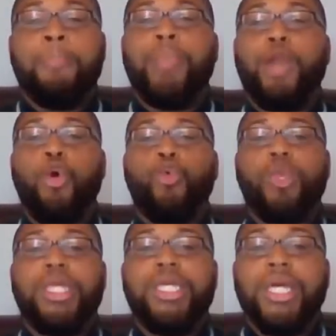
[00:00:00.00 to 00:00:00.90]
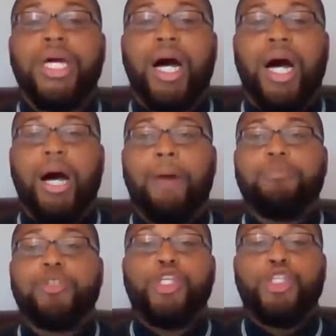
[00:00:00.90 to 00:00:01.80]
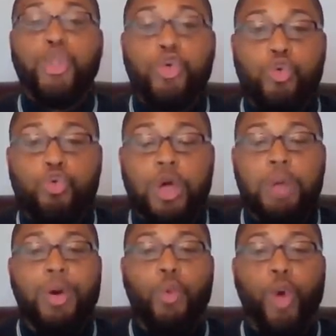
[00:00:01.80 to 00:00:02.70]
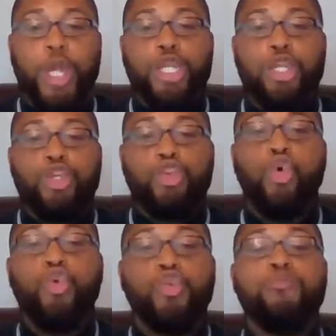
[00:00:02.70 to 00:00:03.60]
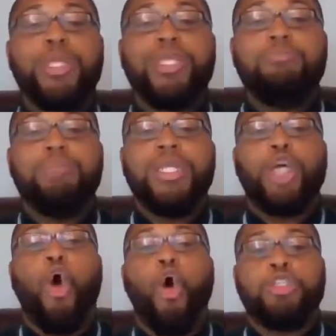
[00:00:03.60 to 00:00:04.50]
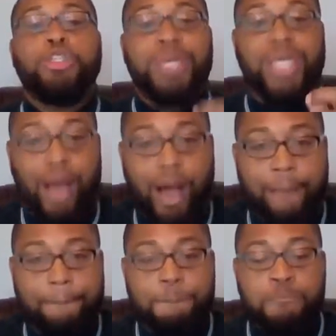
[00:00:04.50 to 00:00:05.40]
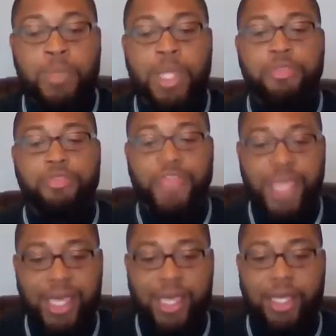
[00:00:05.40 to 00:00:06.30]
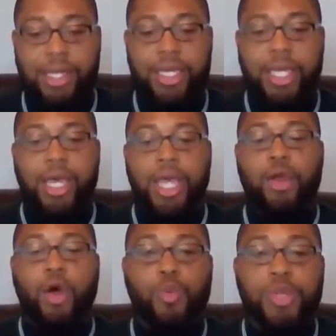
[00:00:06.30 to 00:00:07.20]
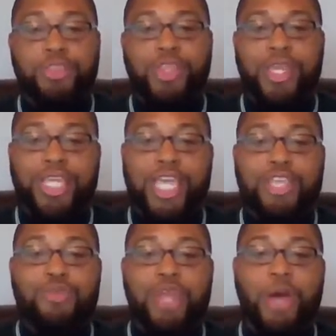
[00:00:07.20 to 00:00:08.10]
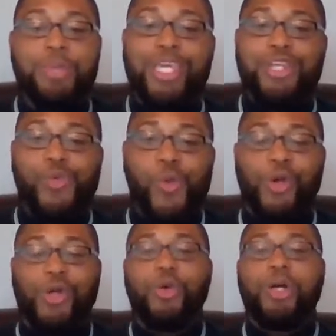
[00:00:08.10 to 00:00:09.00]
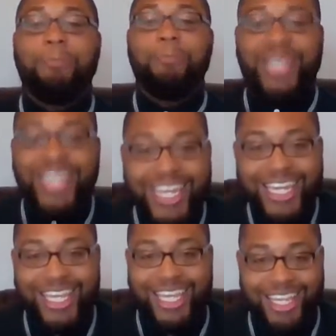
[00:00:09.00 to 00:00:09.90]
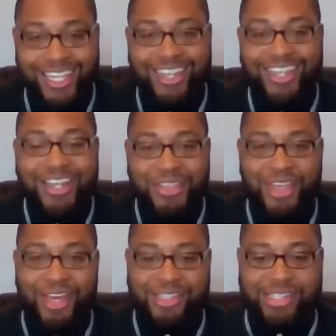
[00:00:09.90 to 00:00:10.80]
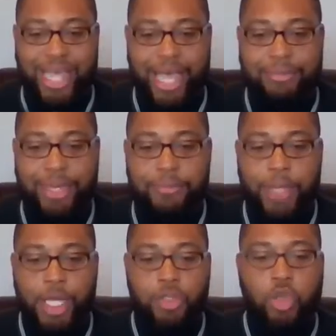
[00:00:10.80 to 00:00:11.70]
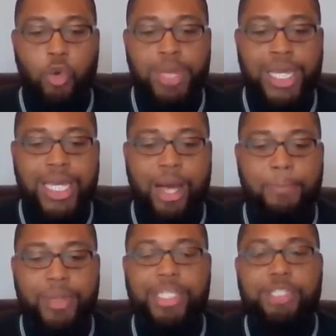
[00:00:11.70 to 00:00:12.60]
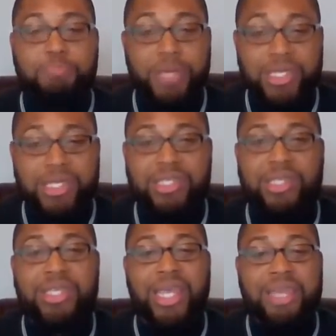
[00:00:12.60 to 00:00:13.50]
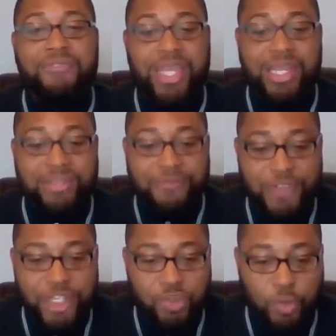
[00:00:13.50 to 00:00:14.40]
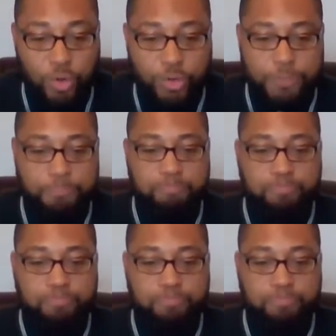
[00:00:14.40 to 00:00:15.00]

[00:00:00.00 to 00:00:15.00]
not only to do, but who you've been called to become, then and only then can you now begin to work on completing that assignment. So many companies, businesses, and even individuals